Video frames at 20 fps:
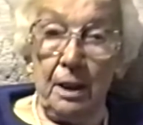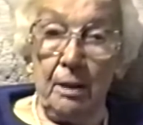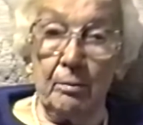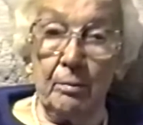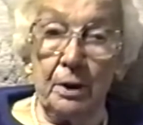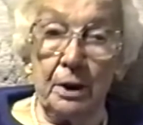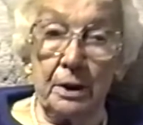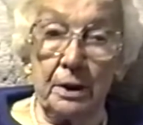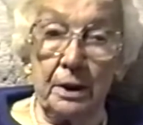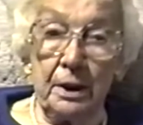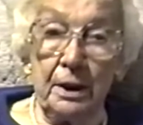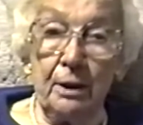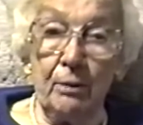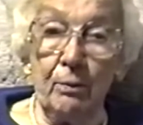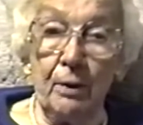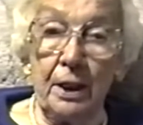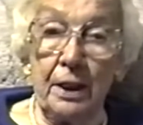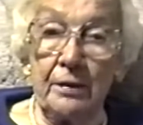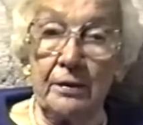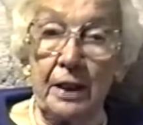But
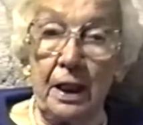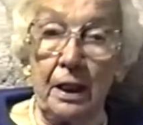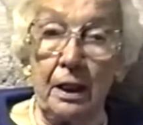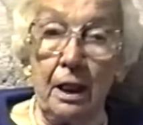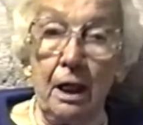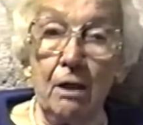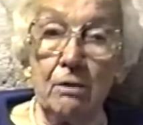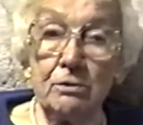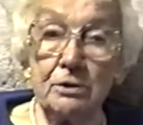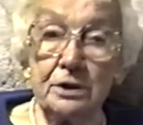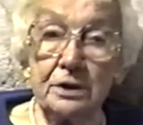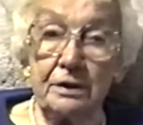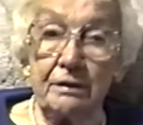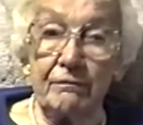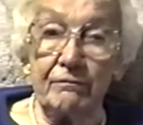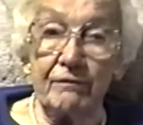anyway, they lost the